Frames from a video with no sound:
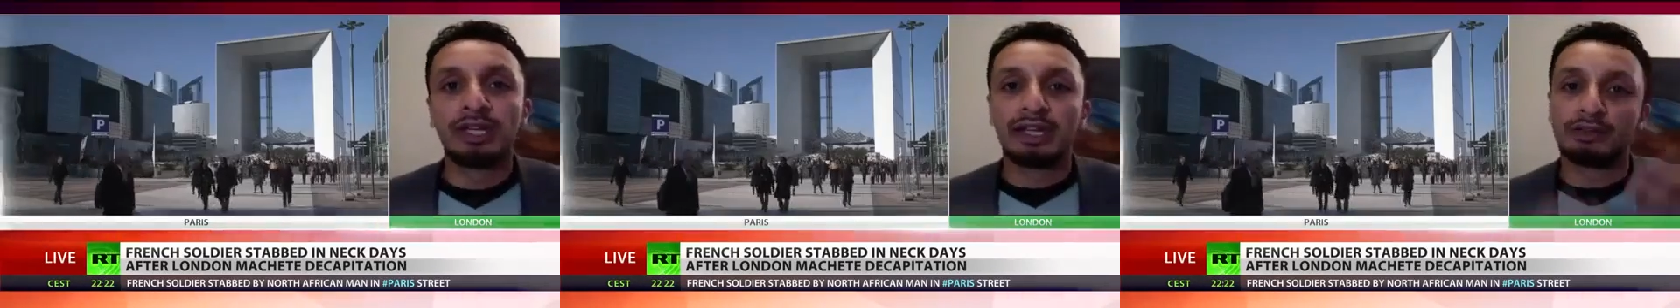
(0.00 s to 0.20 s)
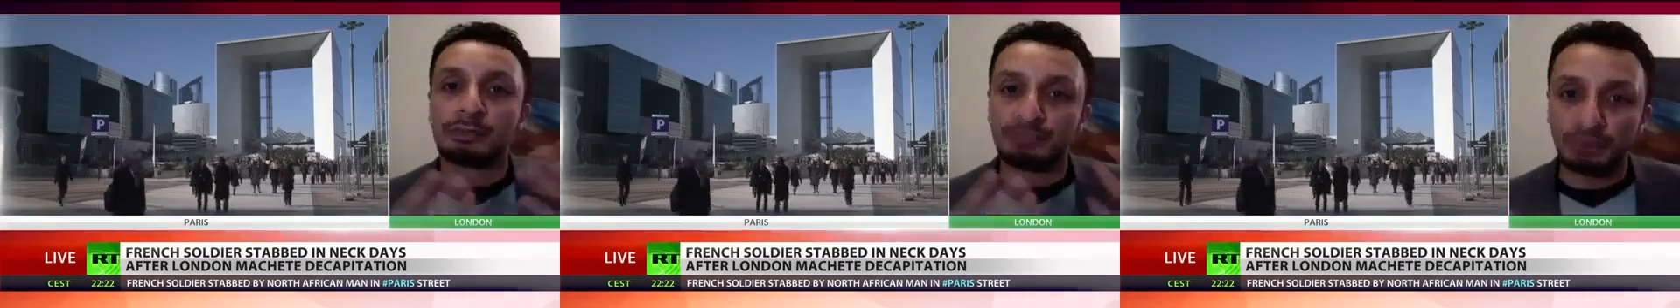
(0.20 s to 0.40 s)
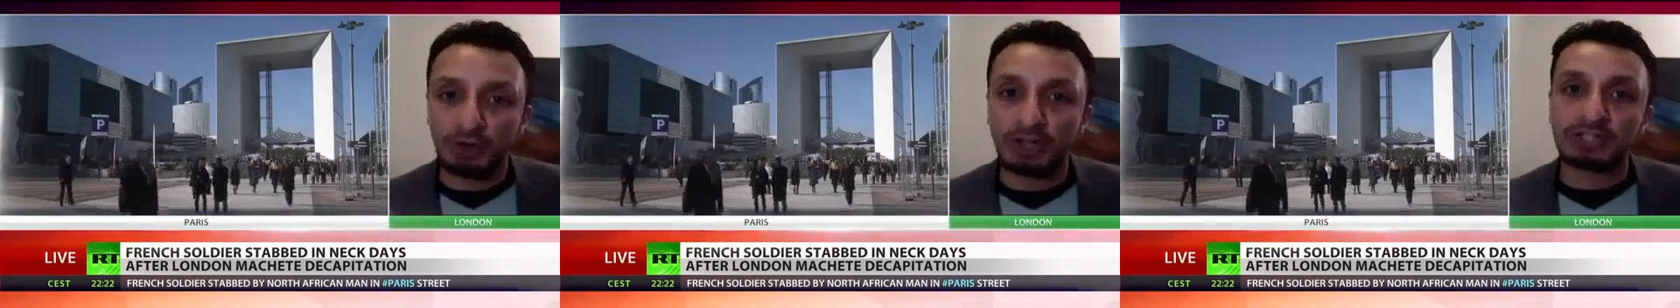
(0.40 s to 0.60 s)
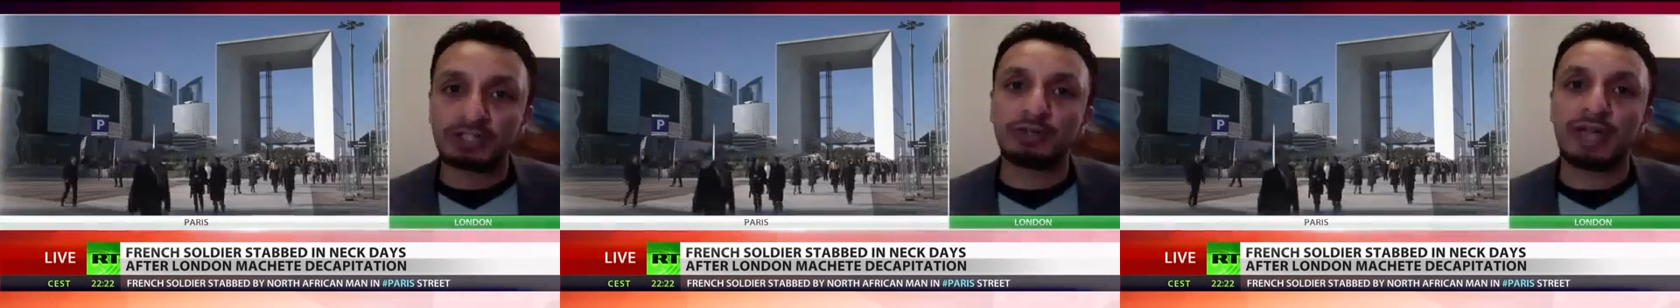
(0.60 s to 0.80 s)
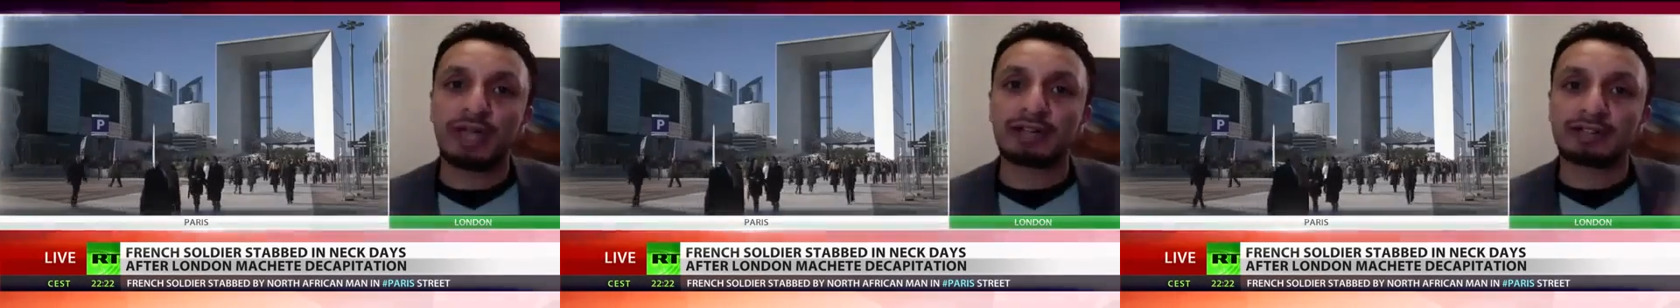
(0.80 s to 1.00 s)
In France,
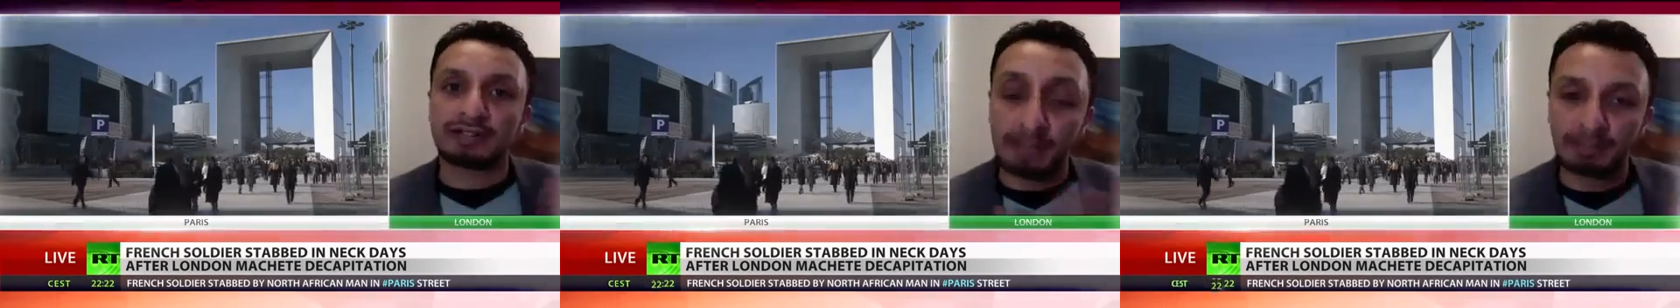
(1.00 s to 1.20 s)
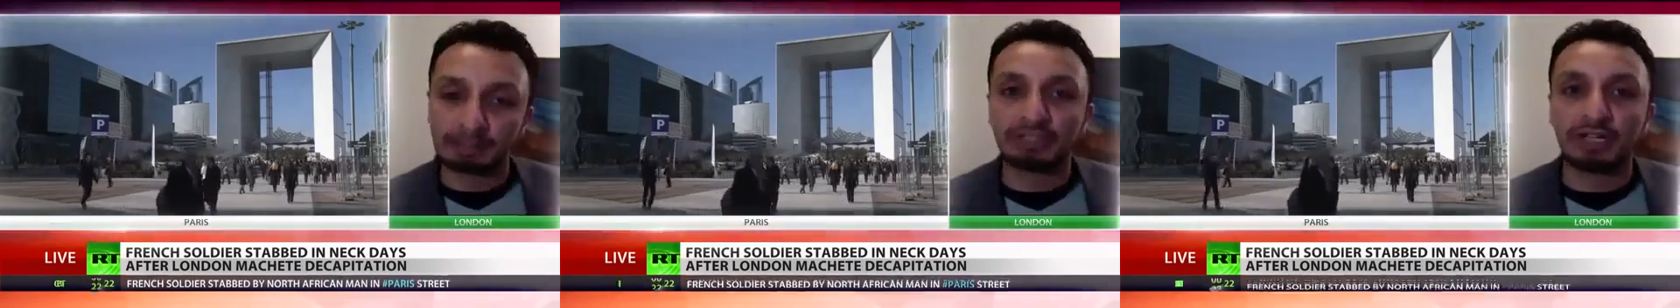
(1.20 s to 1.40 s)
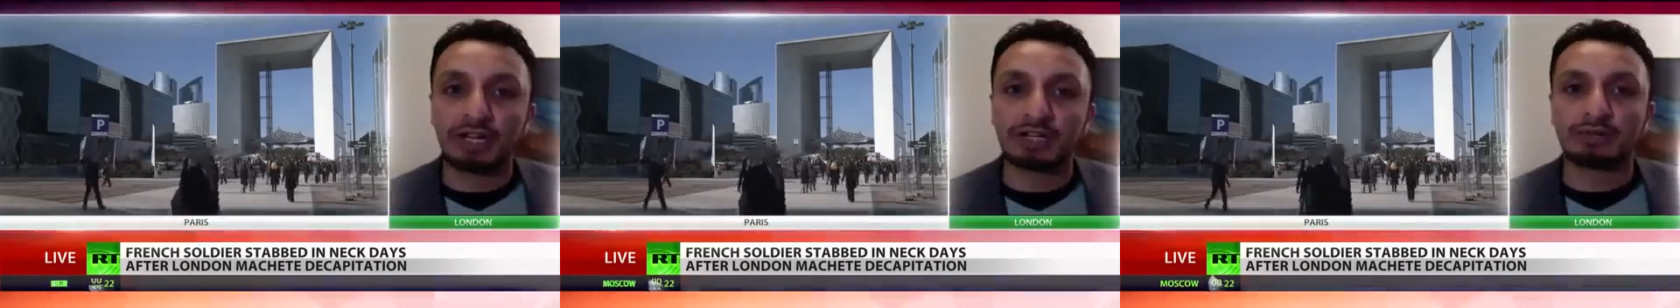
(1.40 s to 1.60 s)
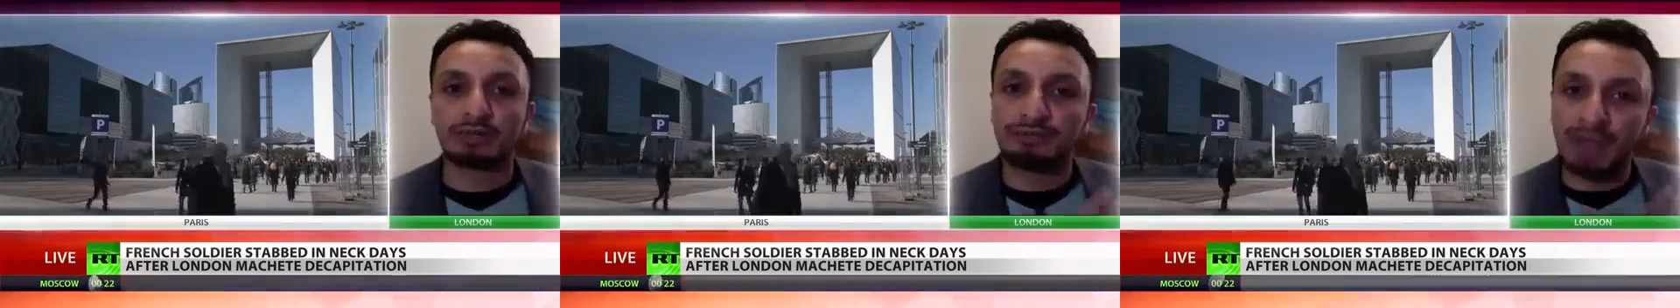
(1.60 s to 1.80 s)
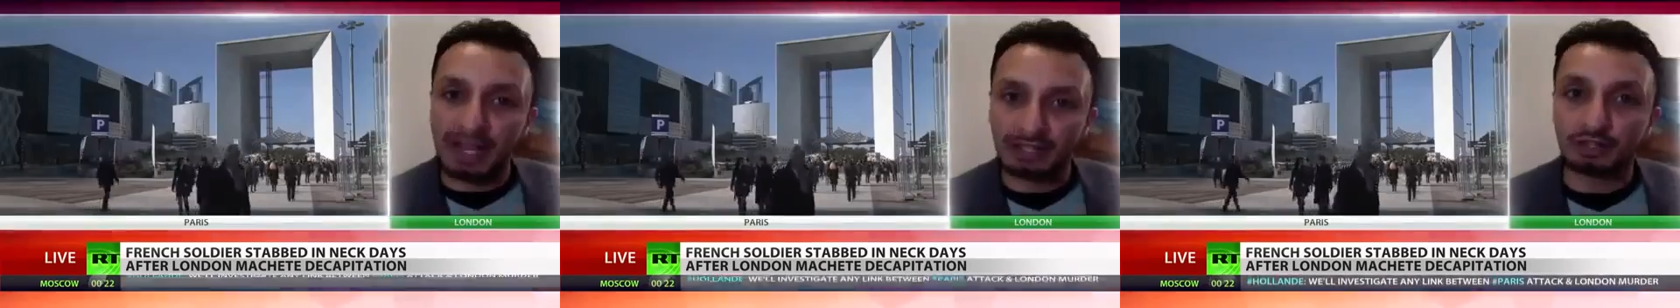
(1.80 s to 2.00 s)
you had sabotage of
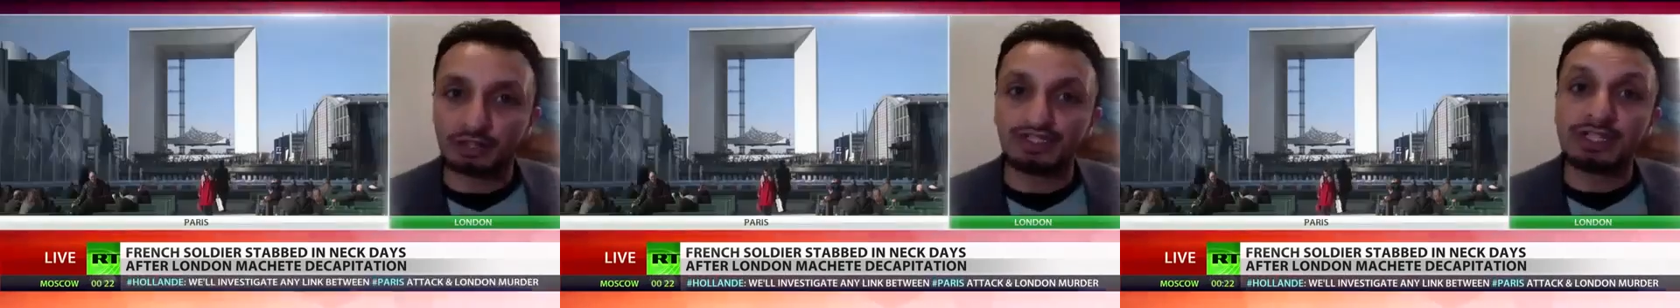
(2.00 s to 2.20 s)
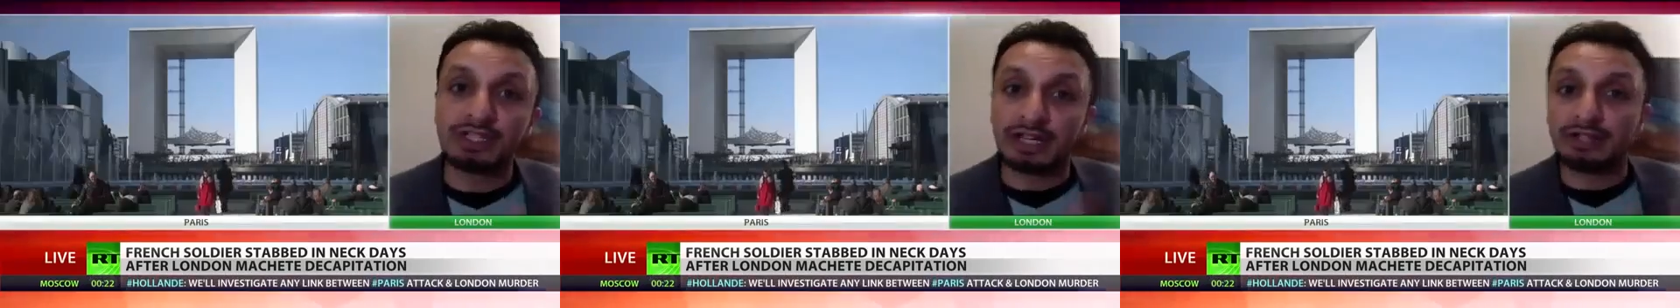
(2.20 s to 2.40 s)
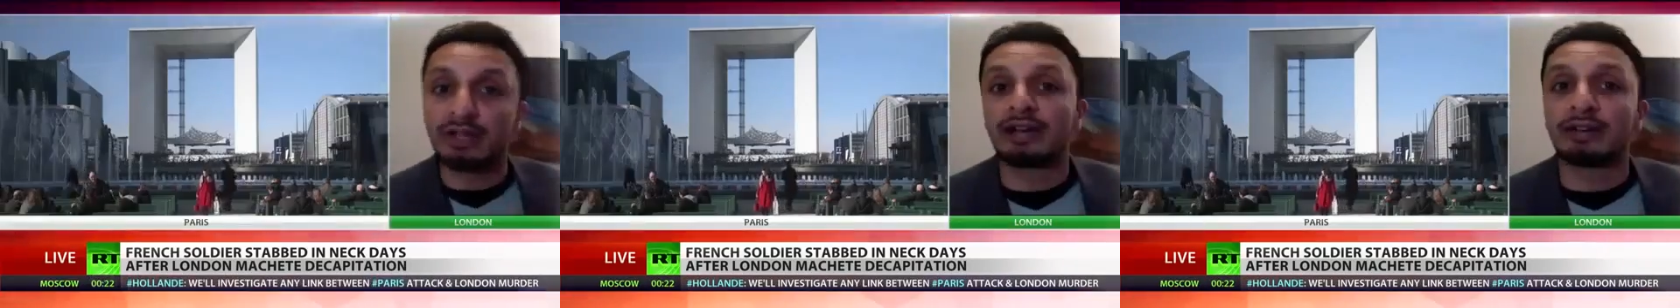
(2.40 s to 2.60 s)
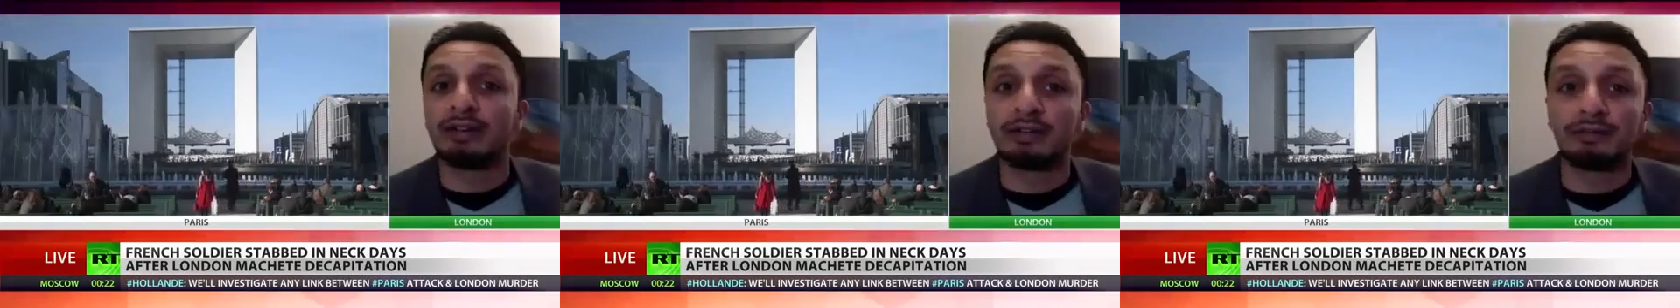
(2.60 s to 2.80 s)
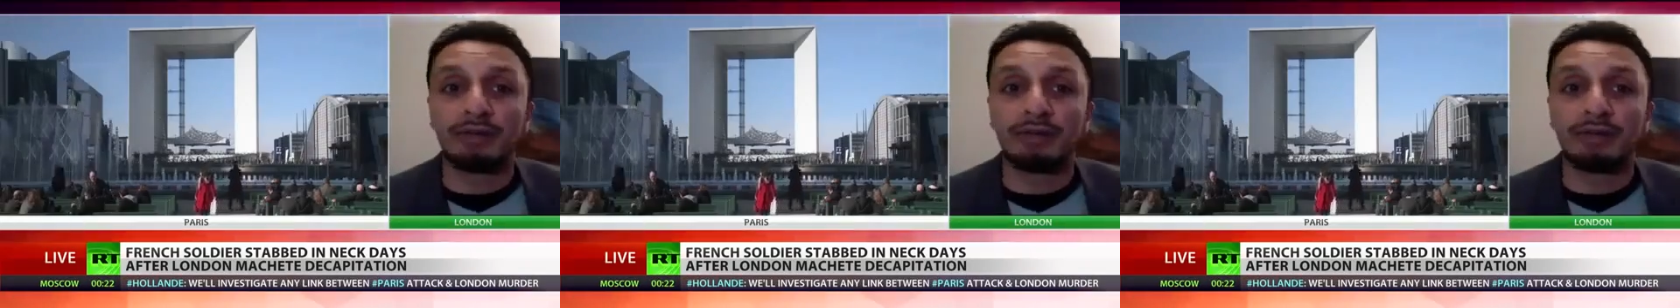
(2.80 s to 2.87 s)
factories, and you had